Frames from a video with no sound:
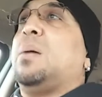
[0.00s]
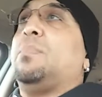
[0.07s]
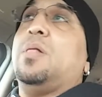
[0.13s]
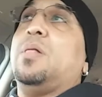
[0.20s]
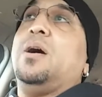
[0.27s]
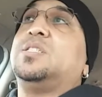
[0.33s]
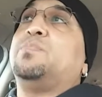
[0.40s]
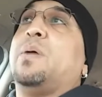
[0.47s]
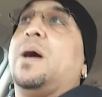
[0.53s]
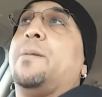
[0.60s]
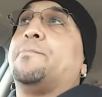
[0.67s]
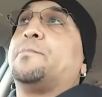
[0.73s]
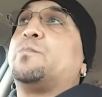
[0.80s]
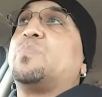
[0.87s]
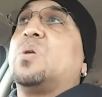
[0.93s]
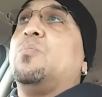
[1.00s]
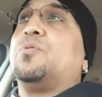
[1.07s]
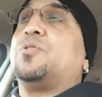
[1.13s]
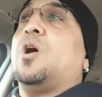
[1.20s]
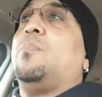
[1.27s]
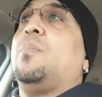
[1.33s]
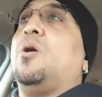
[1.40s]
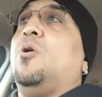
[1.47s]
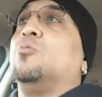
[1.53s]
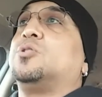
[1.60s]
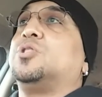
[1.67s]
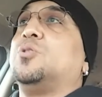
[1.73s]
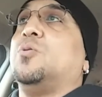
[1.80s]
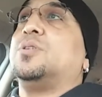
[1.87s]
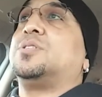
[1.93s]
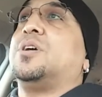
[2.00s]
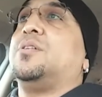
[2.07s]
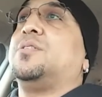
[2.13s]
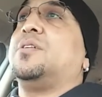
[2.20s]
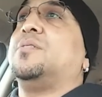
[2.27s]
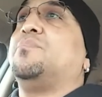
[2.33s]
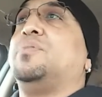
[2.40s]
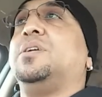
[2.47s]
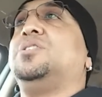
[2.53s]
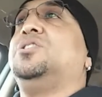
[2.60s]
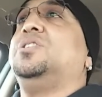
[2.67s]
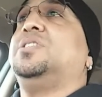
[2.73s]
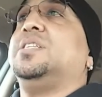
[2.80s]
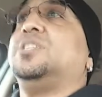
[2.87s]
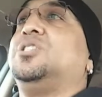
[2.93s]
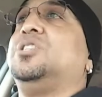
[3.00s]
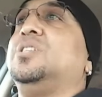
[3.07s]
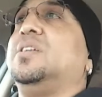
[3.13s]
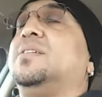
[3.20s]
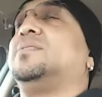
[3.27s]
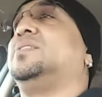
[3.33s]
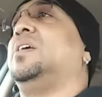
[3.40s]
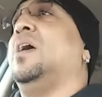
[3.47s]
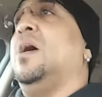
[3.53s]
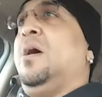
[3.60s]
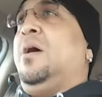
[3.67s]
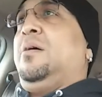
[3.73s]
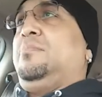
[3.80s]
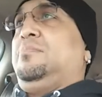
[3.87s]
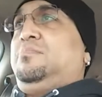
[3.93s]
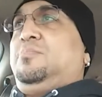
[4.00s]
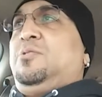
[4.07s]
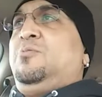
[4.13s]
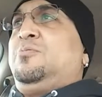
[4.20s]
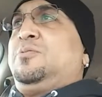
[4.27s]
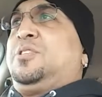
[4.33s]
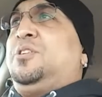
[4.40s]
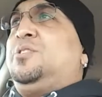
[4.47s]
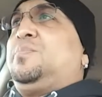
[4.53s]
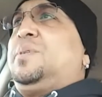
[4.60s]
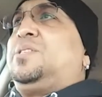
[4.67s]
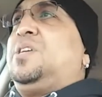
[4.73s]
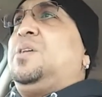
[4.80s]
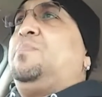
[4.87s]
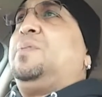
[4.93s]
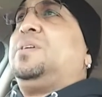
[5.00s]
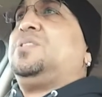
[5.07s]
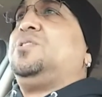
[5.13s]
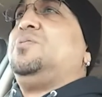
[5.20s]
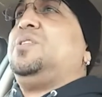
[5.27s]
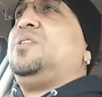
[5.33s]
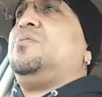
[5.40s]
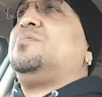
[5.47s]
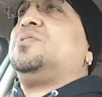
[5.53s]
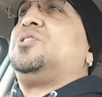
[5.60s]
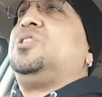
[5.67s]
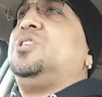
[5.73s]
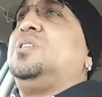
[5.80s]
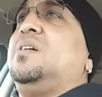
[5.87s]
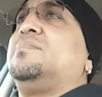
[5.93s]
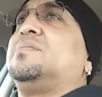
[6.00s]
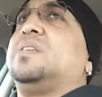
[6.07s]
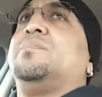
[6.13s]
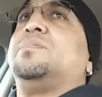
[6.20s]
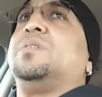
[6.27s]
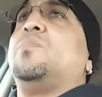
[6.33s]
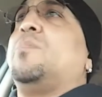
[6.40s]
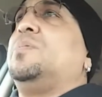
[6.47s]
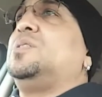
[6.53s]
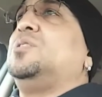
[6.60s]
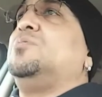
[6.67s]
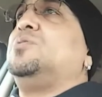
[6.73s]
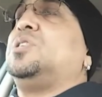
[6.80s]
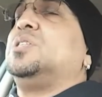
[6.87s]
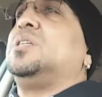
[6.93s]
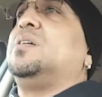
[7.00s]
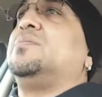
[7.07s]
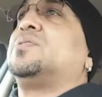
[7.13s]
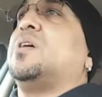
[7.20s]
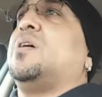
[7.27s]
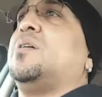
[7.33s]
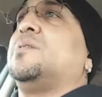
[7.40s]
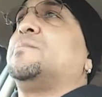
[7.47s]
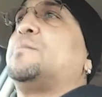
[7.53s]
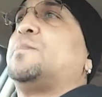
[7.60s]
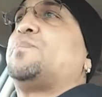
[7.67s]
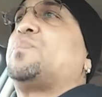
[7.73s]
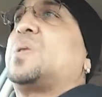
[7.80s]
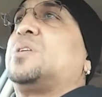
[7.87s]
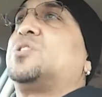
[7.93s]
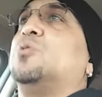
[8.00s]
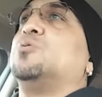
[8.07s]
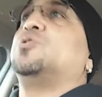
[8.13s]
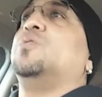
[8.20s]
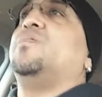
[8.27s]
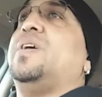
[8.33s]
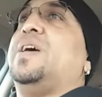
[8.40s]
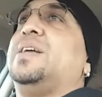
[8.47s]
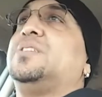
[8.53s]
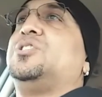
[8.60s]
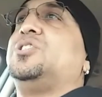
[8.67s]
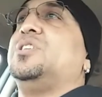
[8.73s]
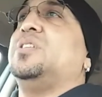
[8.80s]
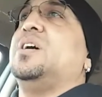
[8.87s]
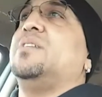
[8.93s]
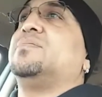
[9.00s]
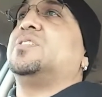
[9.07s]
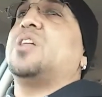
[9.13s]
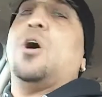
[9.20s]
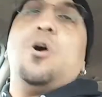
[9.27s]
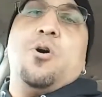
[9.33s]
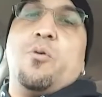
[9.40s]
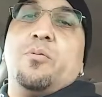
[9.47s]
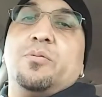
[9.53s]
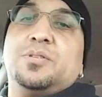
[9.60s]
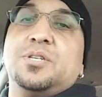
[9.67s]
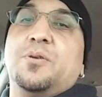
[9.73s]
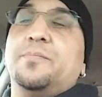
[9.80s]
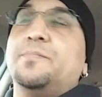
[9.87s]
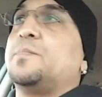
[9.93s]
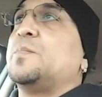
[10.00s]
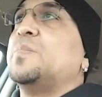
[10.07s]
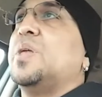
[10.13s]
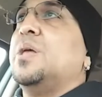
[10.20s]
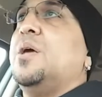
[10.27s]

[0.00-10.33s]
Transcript: my blog spot with all my old stories on there. Plus, she said that she loves C plus Studios, and she loves everything what we do. She loves our social events. She loves it all. So,